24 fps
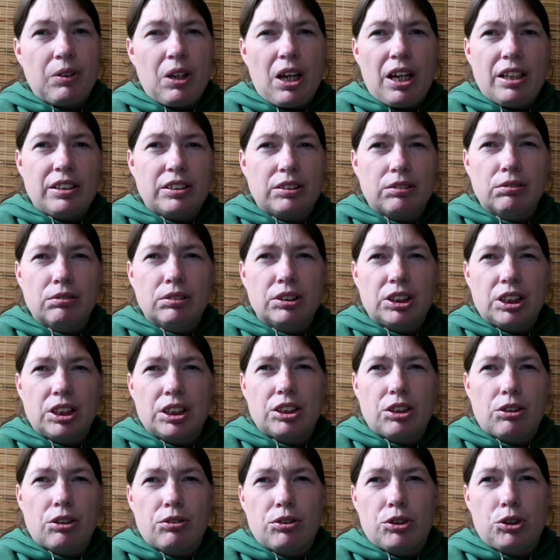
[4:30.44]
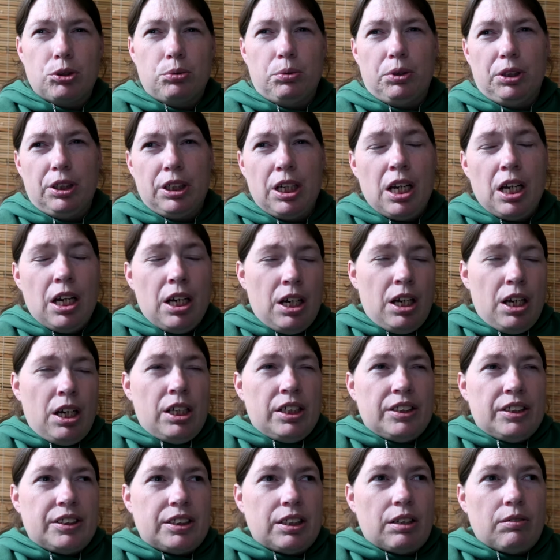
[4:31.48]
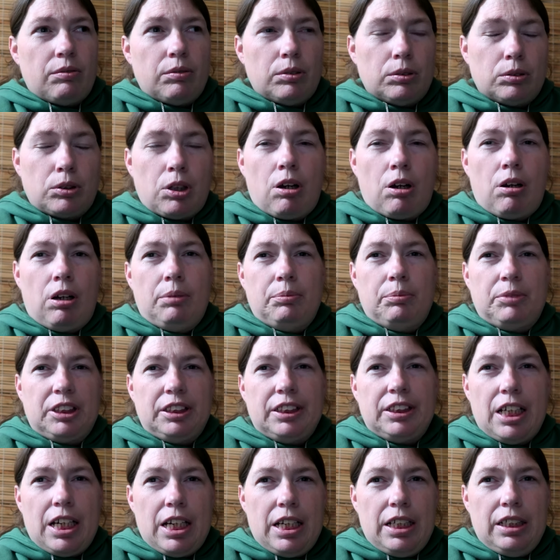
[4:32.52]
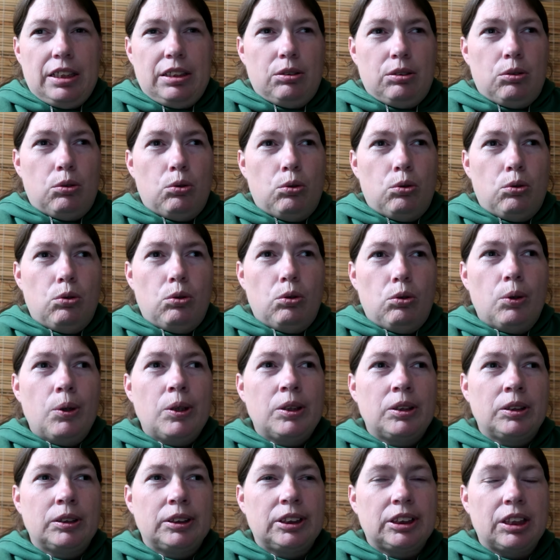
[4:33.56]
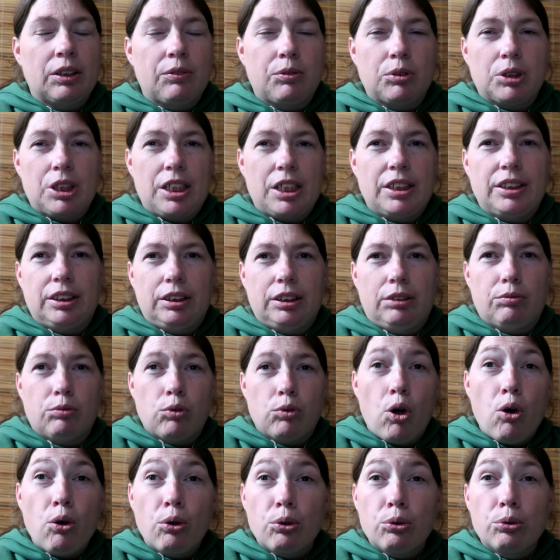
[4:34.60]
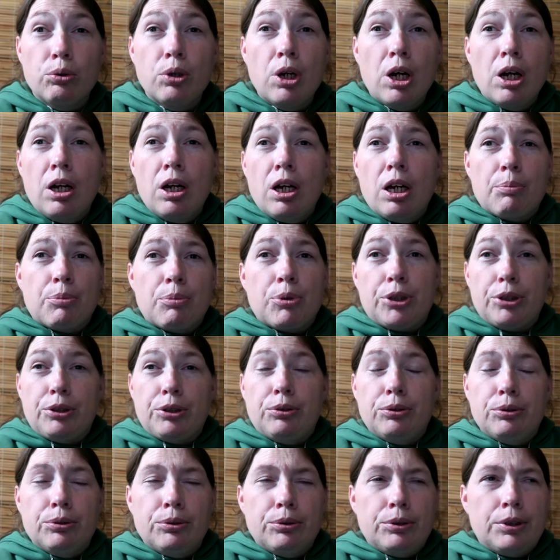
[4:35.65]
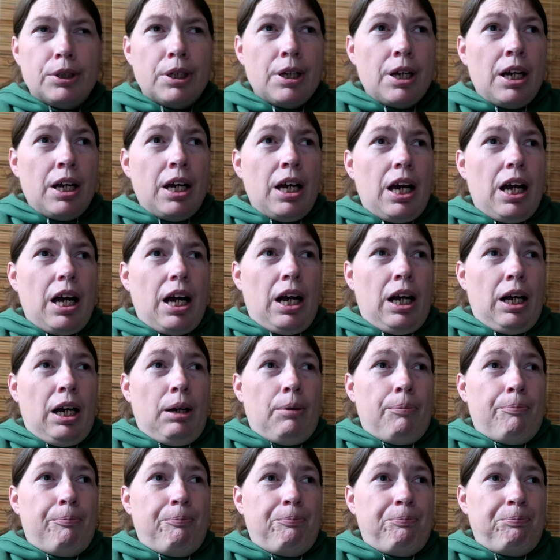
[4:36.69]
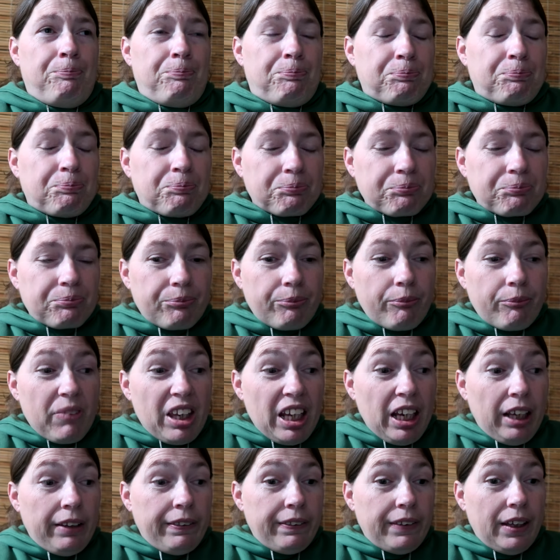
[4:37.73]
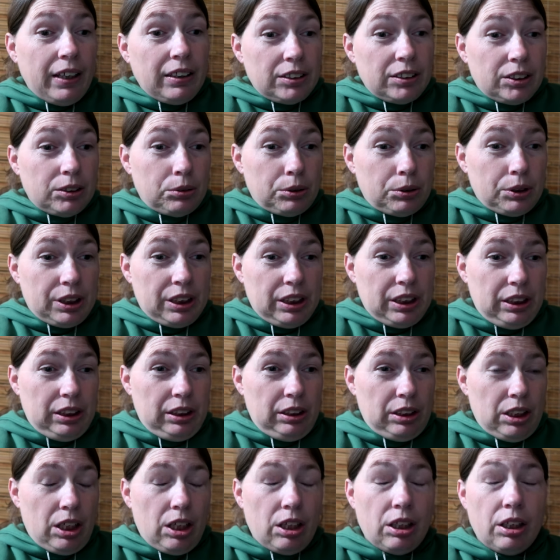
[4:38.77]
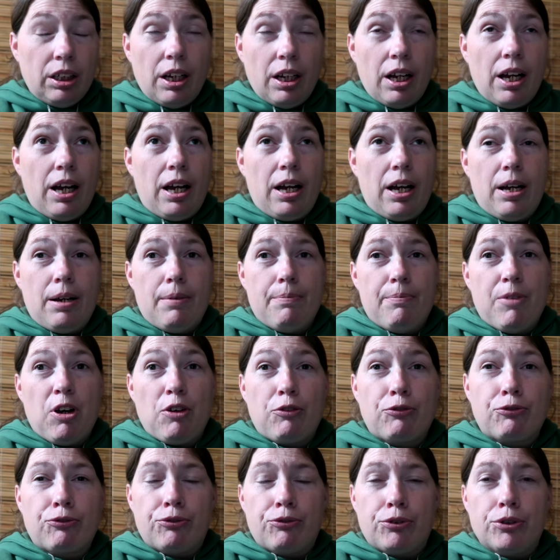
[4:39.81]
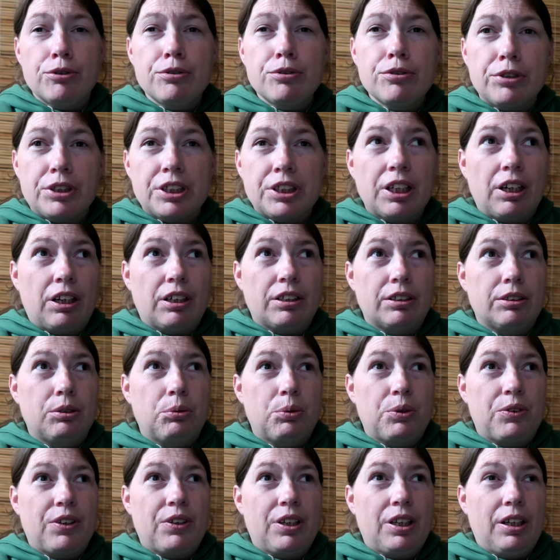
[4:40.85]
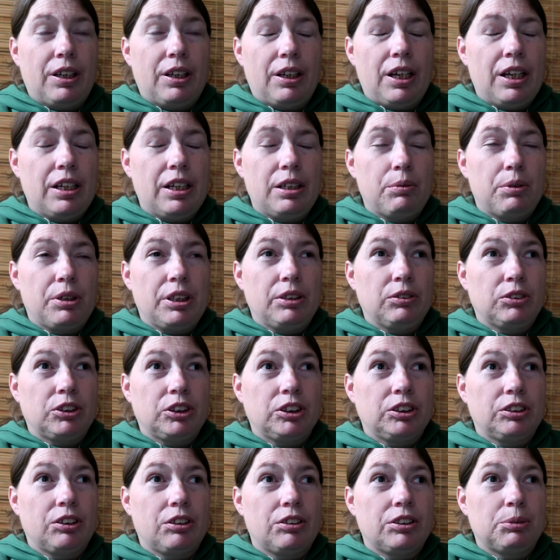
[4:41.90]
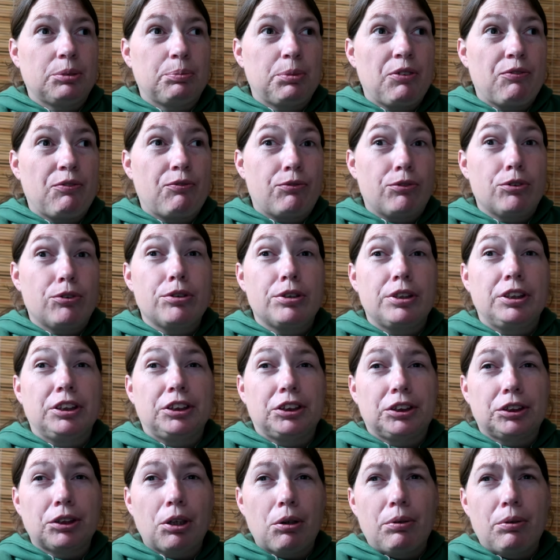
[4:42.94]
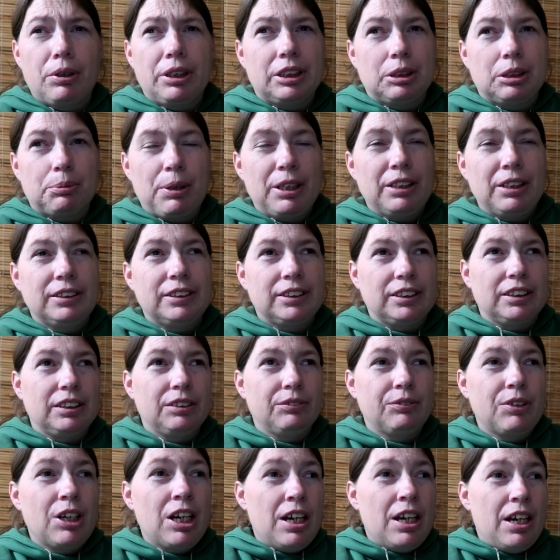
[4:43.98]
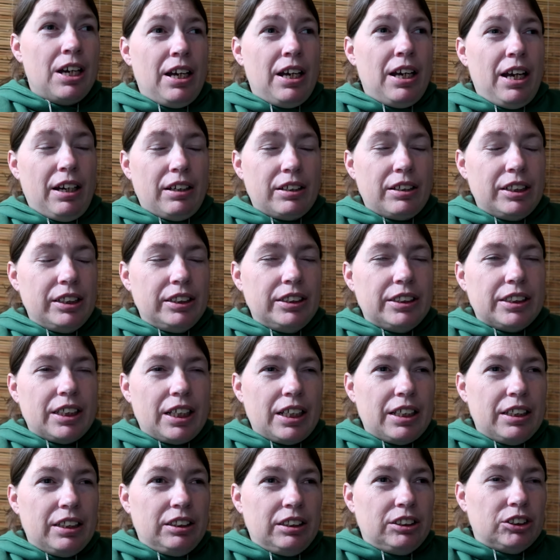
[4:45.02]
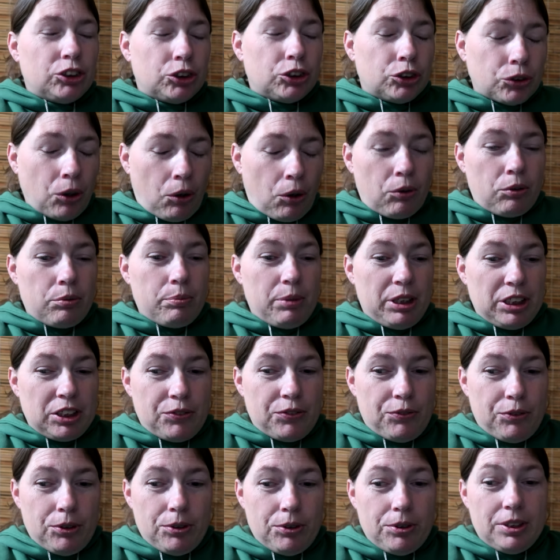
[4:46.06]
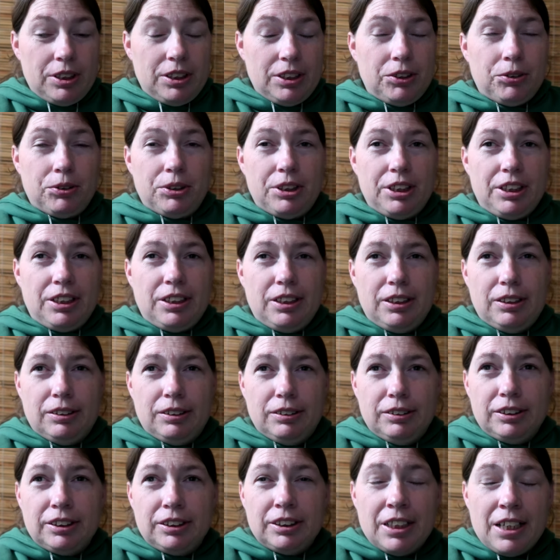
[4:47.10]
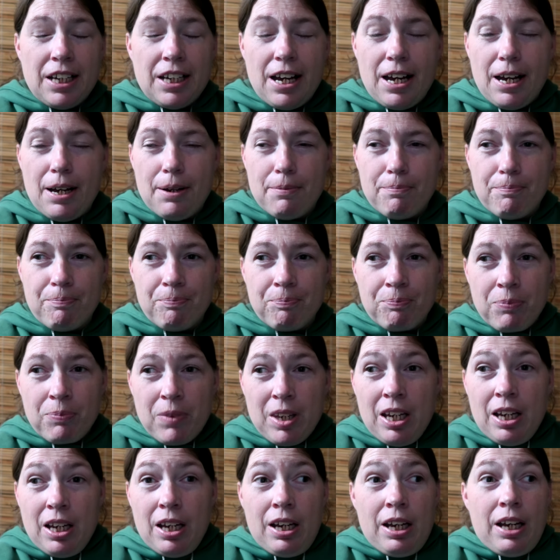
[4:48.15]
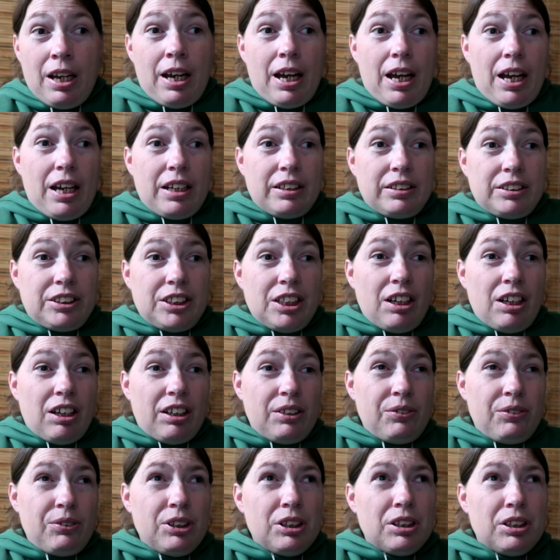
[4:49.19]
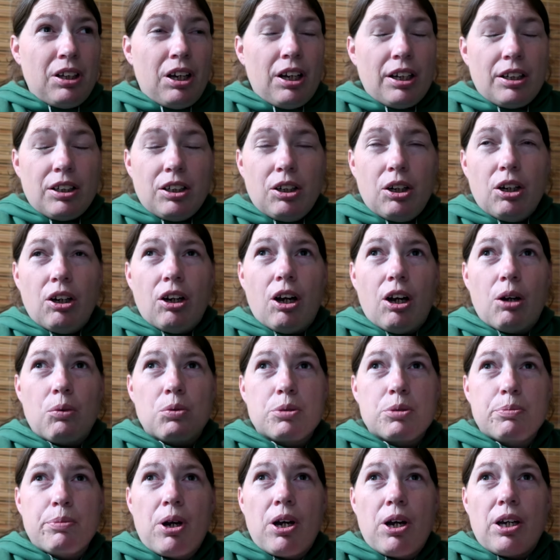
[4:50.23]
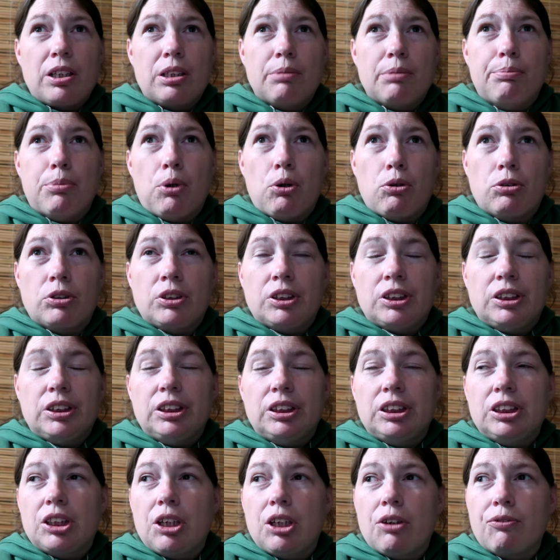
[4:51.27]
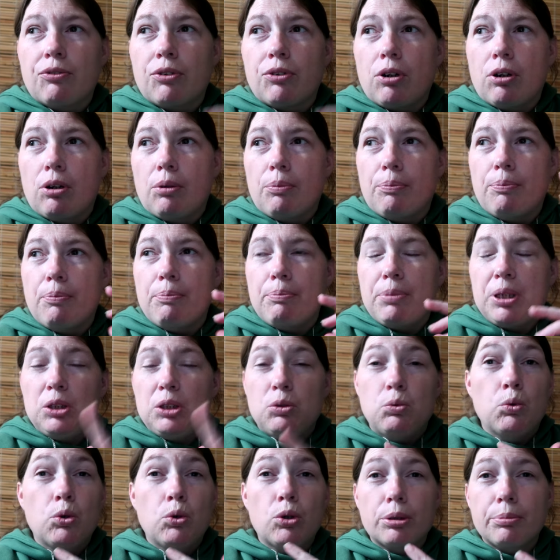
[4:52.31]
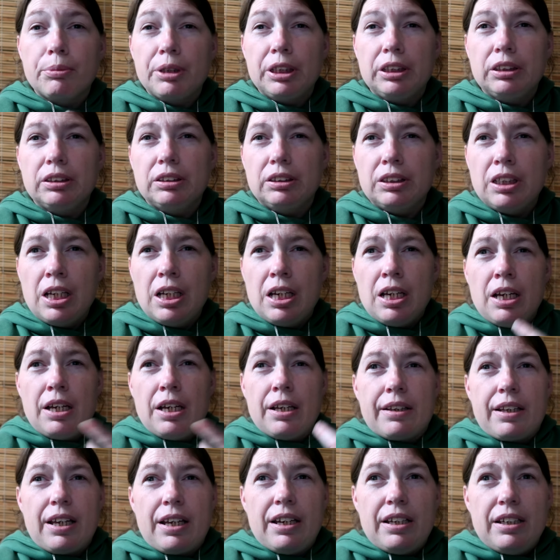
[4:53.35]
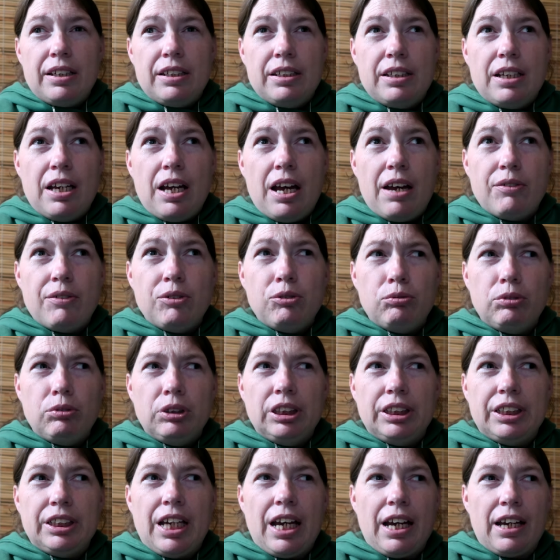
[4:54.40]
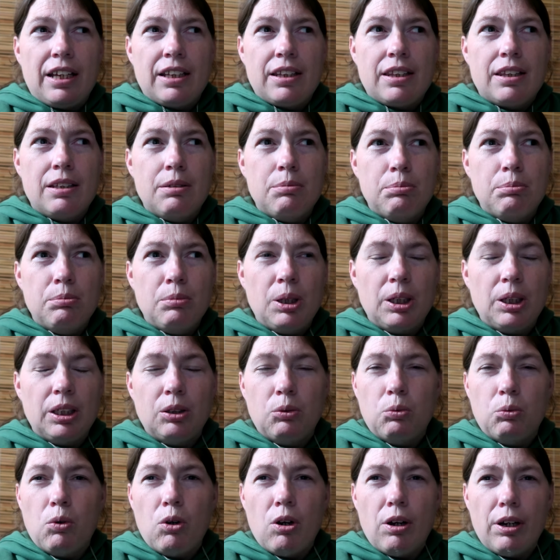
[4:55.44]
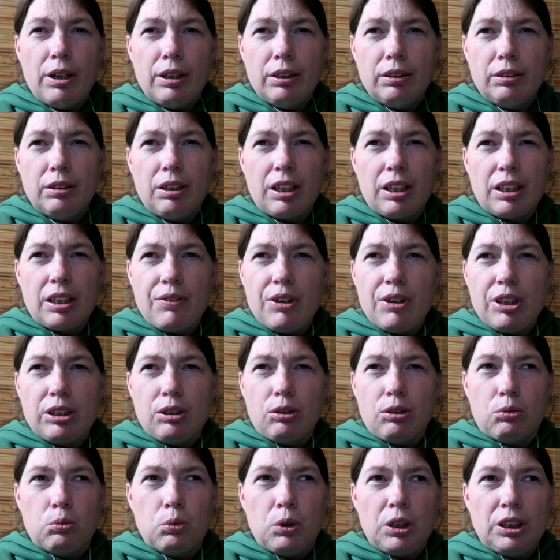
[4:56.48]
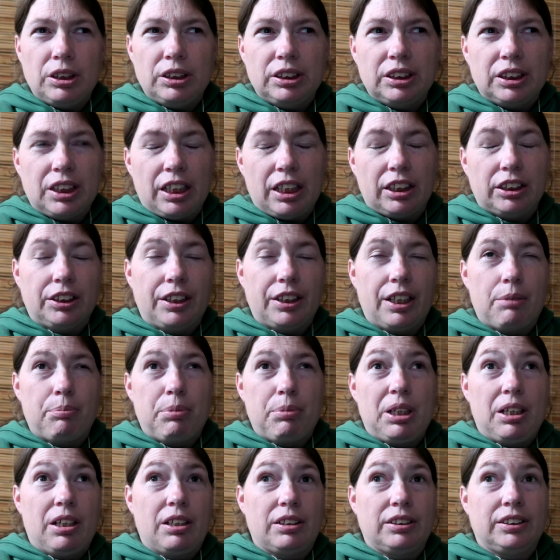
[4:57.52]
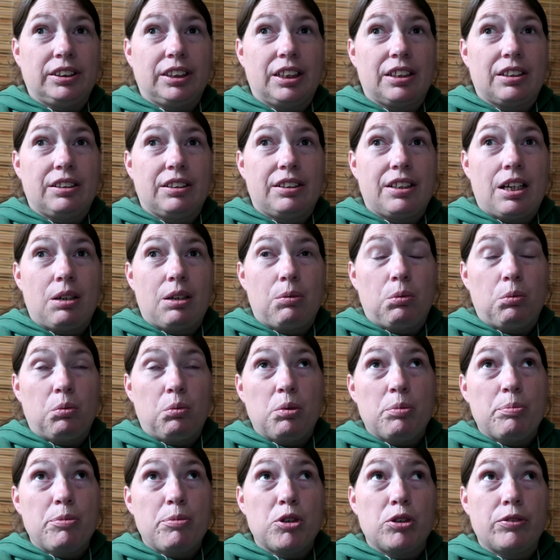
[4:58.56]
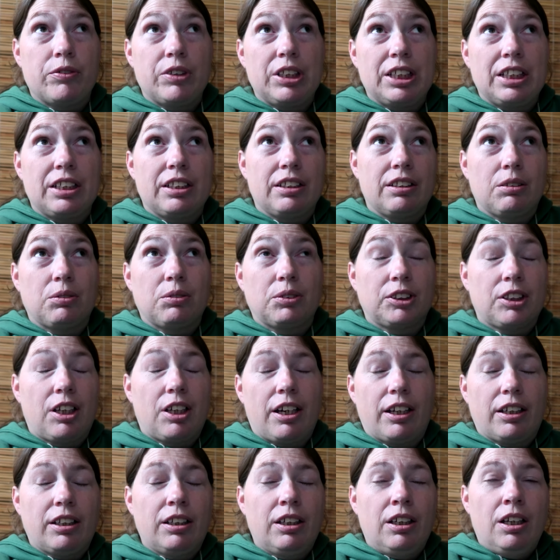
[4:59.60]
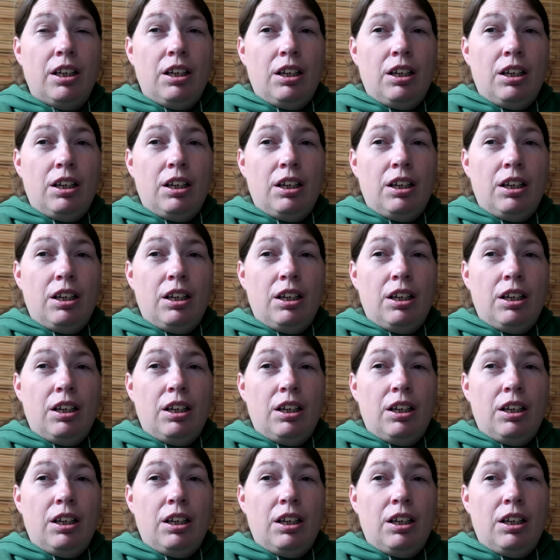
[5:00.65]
as long as I don't do it several times a day or several days in a row. Pretty good, um and that sort of thing. Um fruit, I don't know whether anyone else has noticed, but fruit is so expensive. Our kids eat so much fruit, it's ridiculous. Um and yeah, even like I was buying the boxes from Big Watermelon. They haven't really had them in a while. Like, they've had the odd ones. Actually, they had bananas the other day when we were moving, and I was like,